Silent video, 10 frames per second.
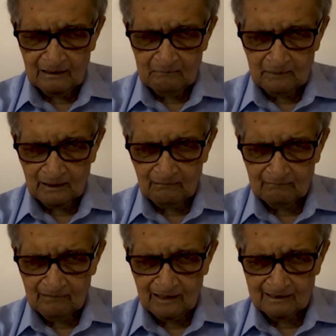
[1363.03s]
because
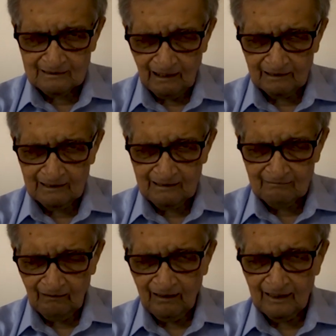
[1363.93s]
the Chinese
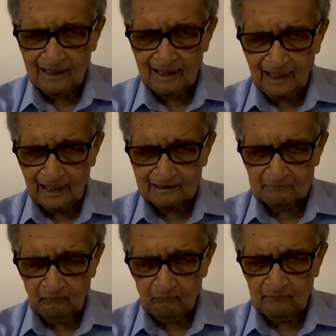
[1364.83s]
are at the
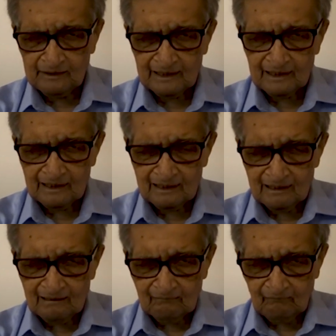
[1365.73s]
moment
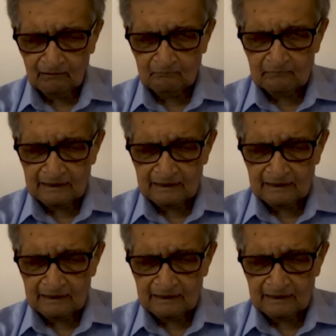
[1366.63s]
quite